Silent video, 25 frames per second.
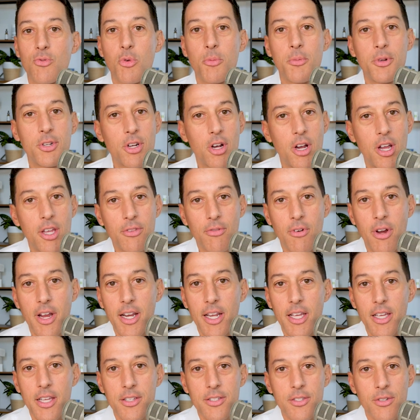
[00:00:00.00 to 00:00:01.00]
rheumatoid
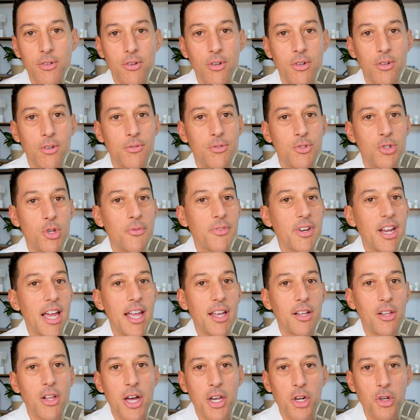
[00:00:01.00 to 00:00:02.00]
arthritis, or
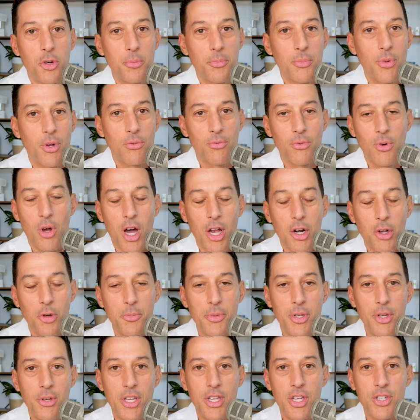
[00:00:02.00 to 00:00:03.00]
juvenile
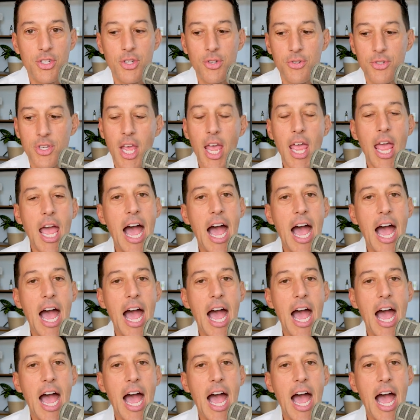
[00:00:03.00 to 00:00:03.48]
autoimmune issues.